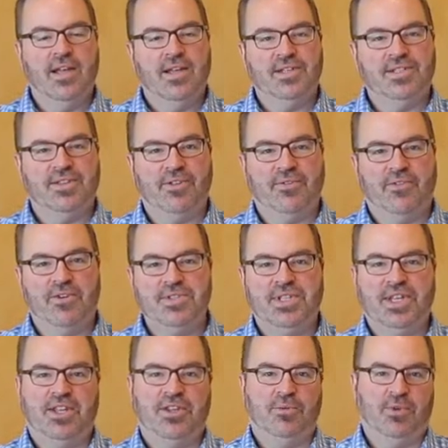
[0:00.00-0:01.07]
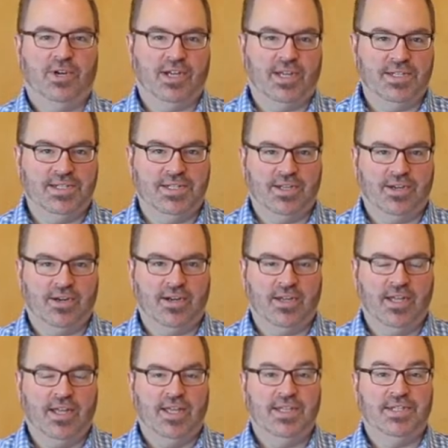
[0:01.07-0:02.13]
So the first thing you want to consider
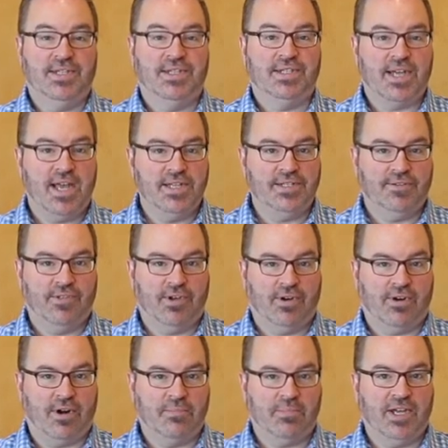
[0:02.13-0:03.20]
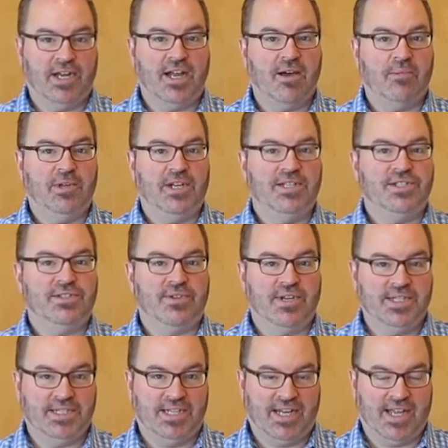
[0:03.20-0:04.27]
is the size of the harp and how many
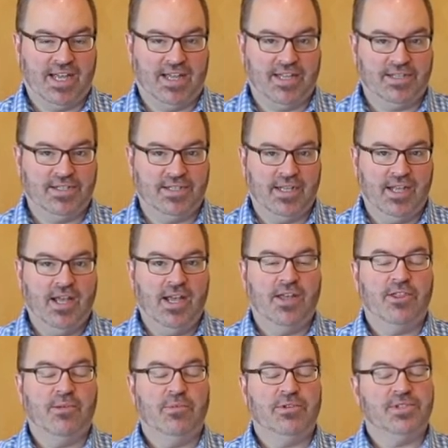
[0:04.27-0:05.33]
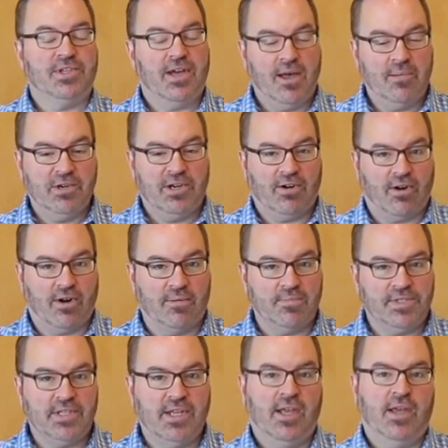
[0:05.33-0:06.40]
strings it has. The most common
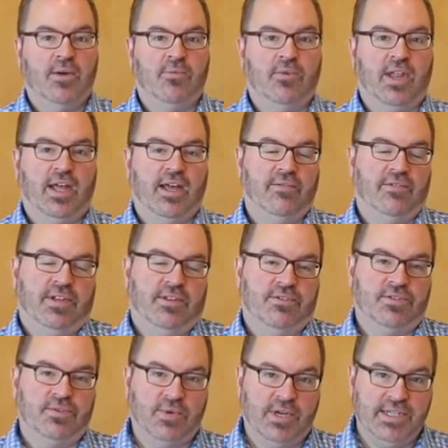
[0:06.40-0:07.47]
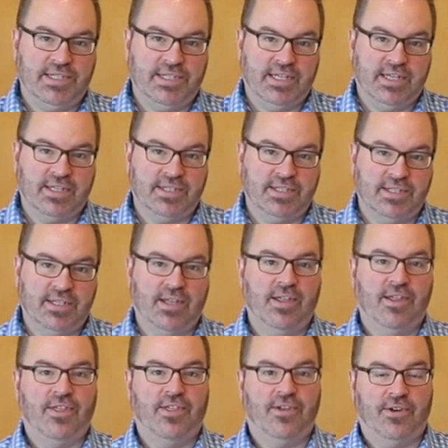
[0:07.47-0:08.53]
harps will have either 26,
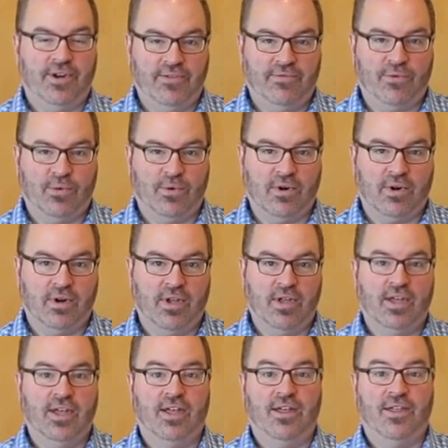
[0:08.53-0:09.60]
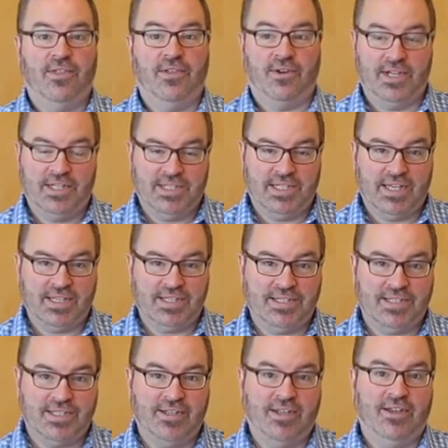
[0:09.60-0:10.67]
34,
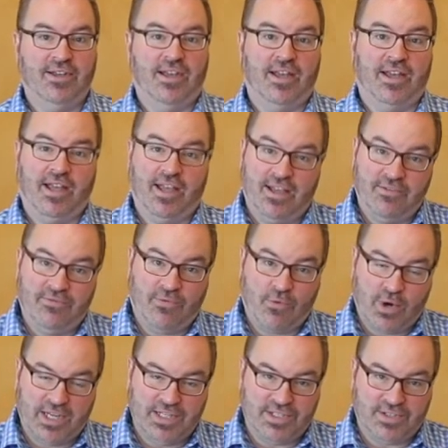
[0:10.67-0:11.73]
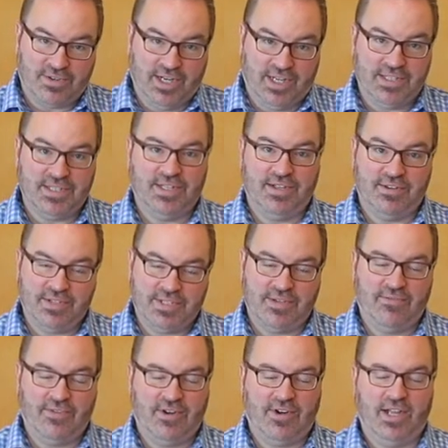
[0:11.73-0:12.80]
36, and 40 strings, and there's
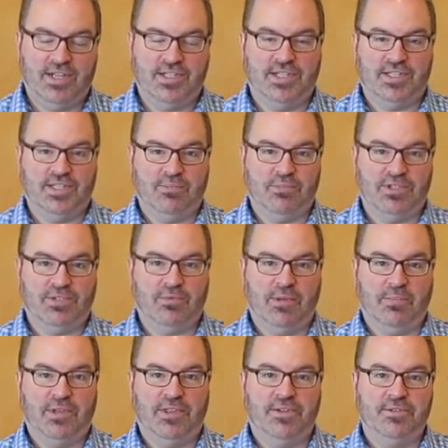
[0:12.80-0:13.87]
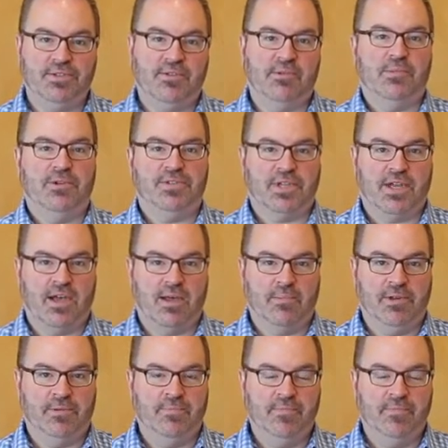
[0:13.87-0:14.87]
some variations in between, but those are the most common.